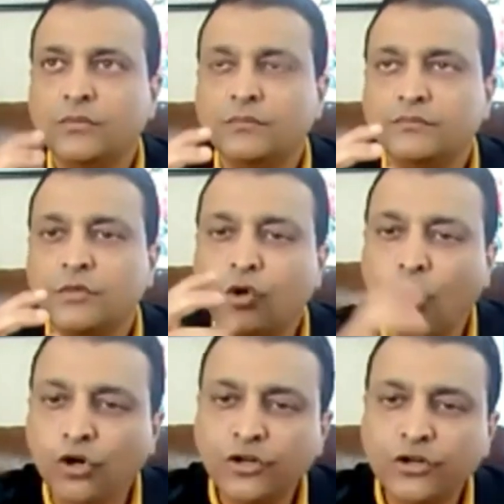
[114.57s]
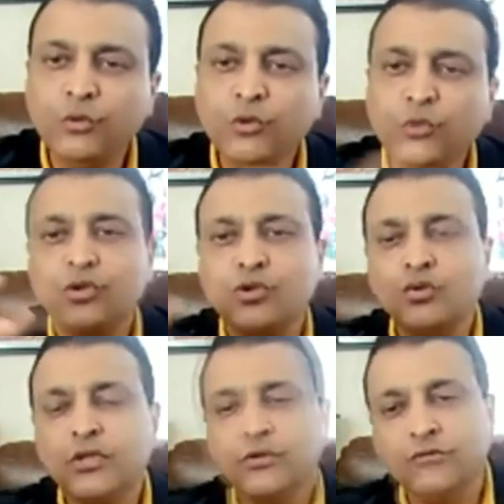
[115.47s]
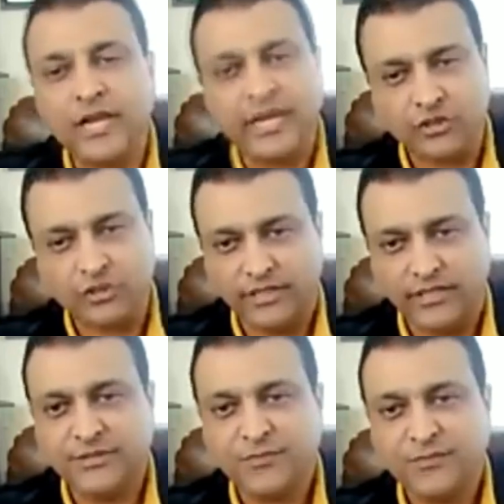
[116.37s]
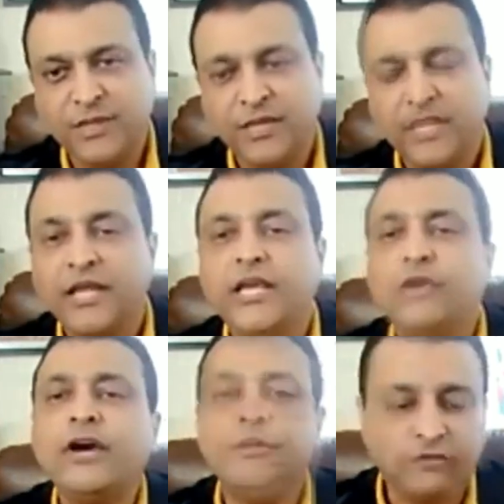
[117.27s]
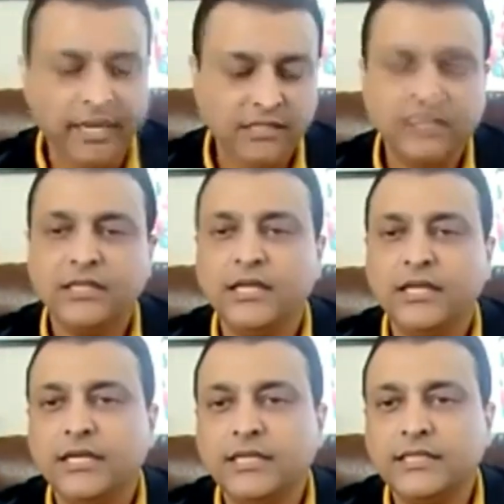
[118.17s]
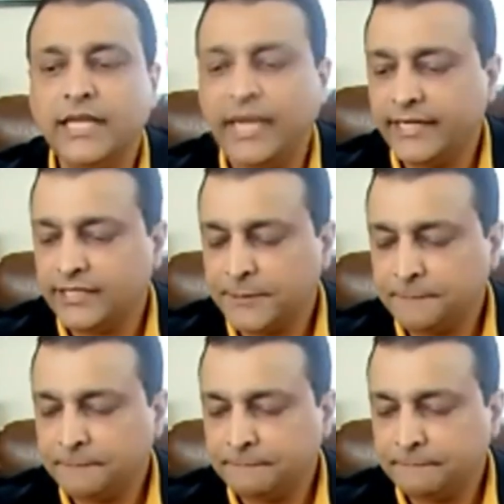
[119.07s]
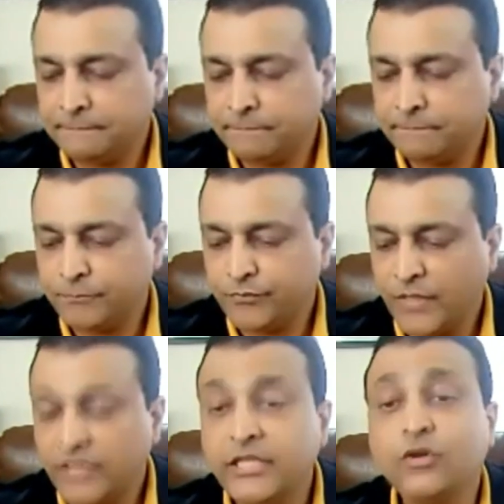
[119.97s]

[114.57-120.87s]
contribute to the finance audit. If I find that the